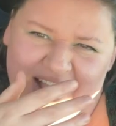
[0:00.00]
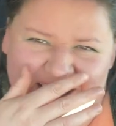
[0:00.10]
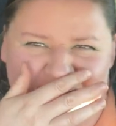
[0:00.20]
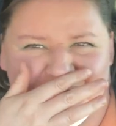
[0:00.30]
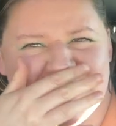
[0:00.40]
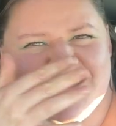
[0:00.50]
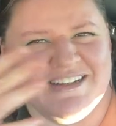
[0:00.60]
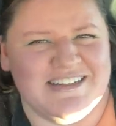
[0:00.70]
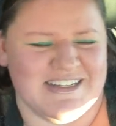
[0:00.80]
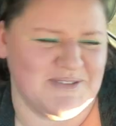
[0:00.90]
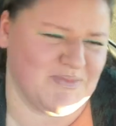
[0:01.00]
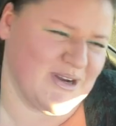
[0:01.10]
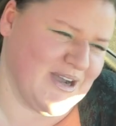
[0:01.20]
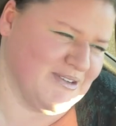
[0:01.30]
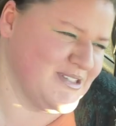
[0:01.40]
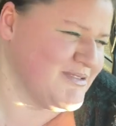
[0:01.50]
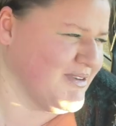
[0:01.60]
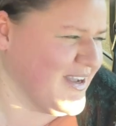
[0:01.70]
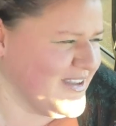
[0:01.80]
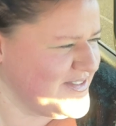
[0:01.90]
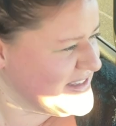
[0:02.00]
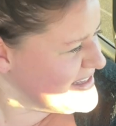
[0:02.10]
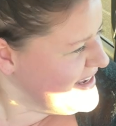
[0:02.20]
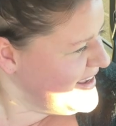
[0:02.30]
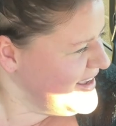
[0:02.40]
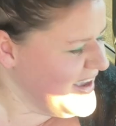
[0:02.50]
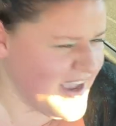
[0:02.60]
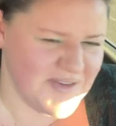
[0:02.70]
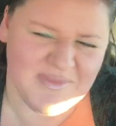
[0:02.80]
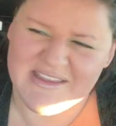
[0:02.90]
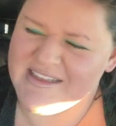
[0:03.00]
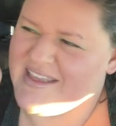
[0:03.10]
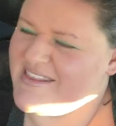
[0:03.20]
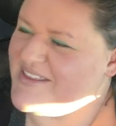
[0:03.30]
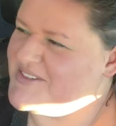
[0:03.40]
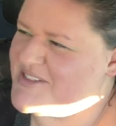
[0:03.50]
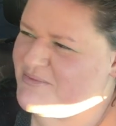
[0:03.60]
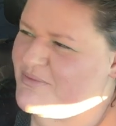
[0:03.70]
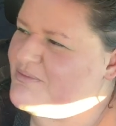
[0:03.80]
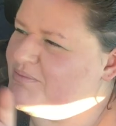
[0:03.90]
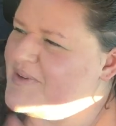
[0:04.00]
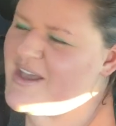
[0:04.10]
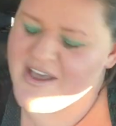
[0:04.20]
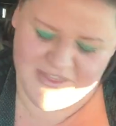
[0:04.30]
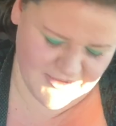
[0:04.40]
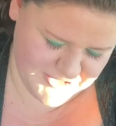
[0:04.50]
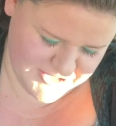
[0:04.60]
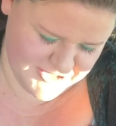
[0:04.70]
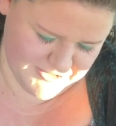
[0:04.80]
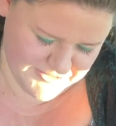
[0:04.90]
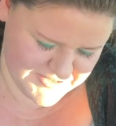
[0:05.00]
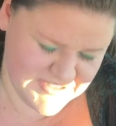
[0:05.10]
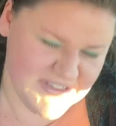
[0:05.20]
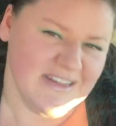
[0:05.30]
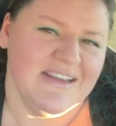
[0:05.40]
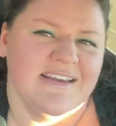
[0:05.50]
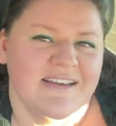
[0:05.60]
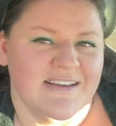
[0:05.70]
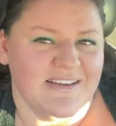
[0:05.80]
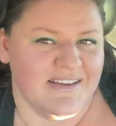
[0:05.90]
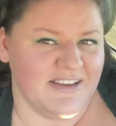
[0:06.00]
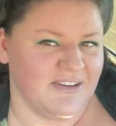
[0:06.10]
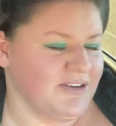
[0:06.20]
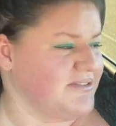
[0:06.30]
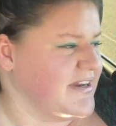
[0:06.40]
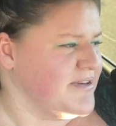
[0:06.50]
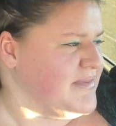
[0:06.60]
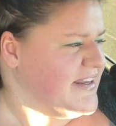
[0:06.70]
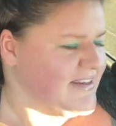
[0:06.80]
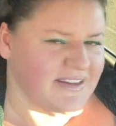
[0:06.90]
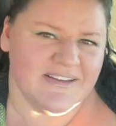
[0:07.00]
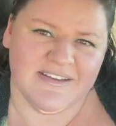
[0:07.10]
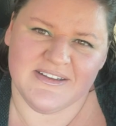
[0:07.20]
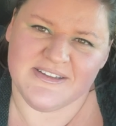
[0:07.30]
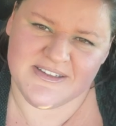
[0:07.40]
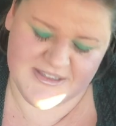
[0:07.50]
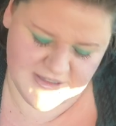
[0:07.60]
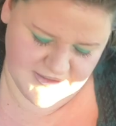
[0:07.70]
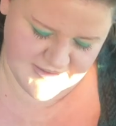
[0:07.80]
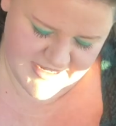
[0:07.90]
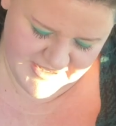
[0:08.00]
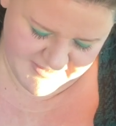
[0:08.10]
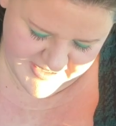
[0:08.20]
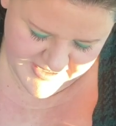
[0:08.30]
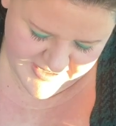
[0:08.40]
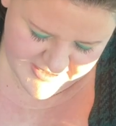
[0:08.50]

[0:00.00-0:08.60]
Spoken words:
I almost said Desperate Housewives. I mean like those other shows, you know what I mean. So anyway,